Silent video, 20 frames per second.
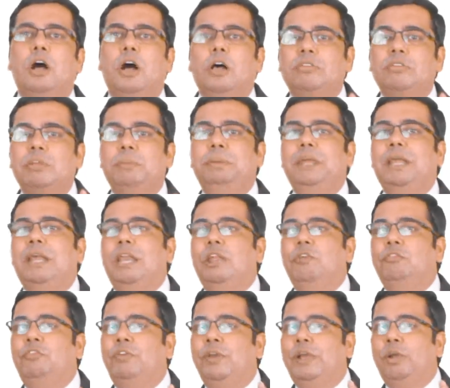
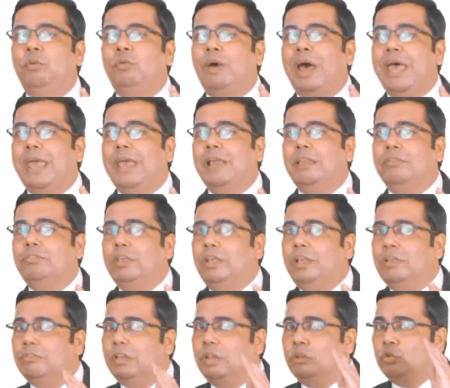aseptically filled vials
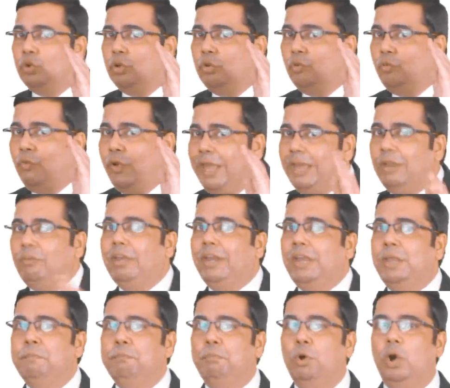is also very
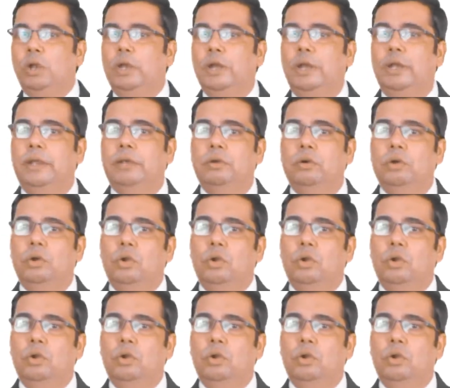very important.